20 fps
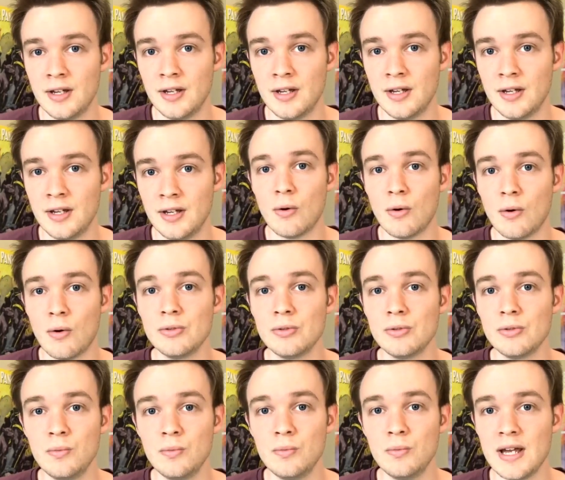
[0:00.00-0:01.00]
Shut up. The
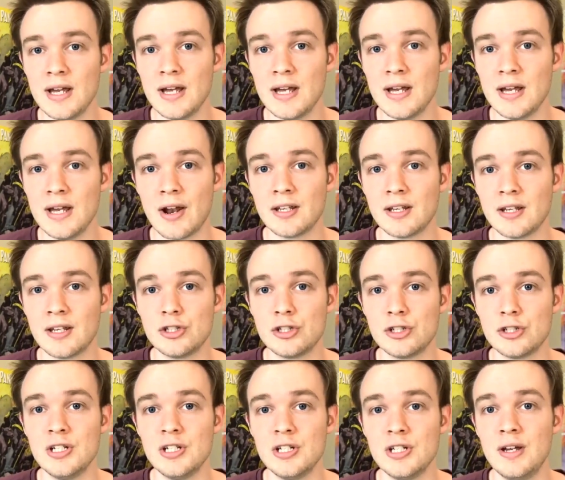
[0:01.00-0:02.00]
only way that I can
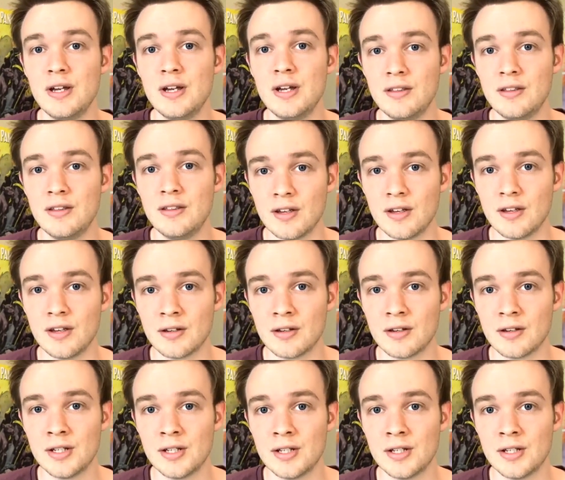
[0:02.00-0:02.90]
achieve anything